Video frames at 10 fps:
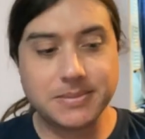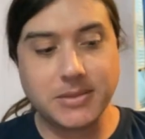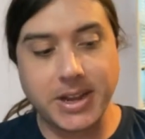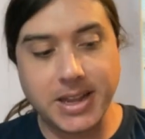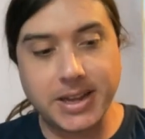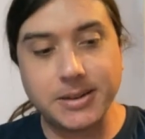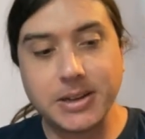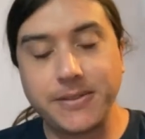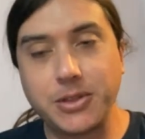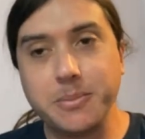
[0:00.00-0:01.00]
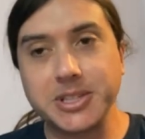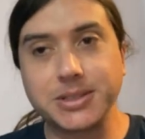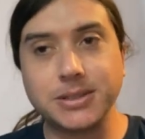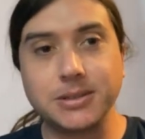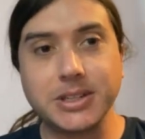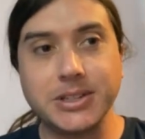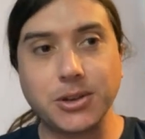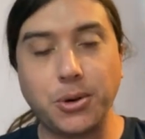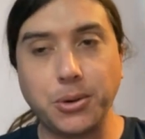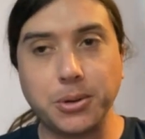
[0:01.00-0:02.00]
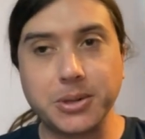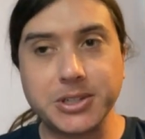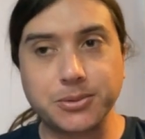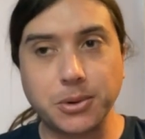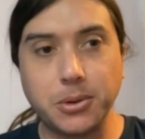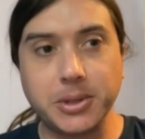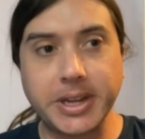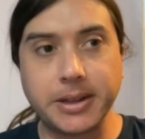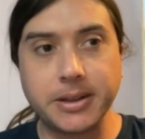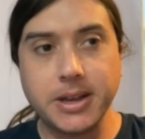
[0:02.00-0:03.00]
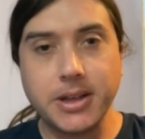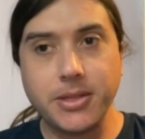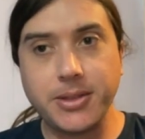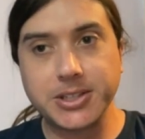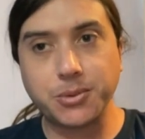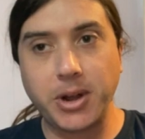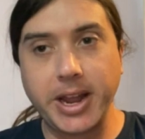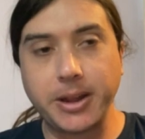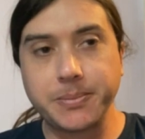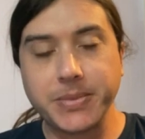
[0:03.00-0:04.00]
again, if the missile as a whole is rolling this way,